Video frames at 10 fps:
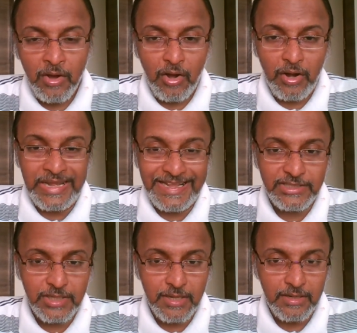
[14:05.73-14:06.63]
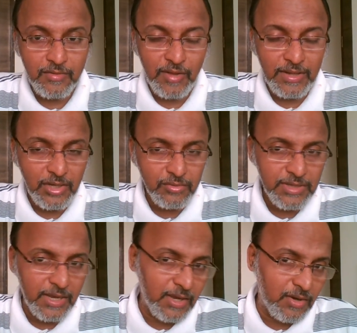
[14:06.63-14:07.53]
or nature, twelfth house,
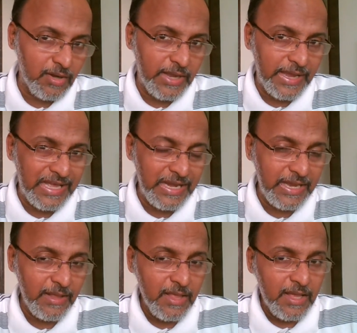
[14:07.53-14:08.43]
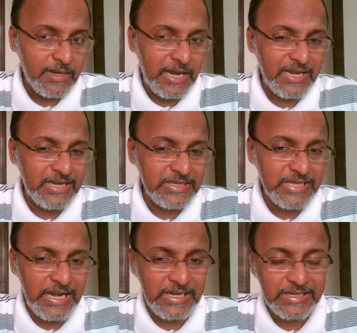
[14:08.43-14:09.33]
I agree that it is
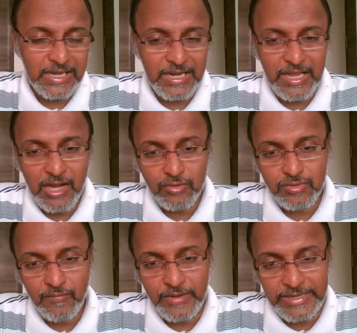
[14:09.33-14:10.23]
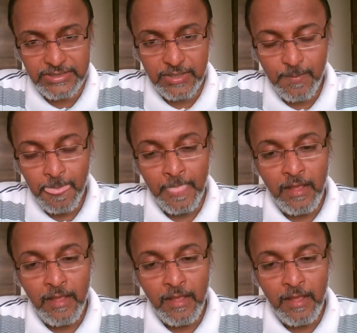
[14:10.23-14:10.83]
entirely house of nature.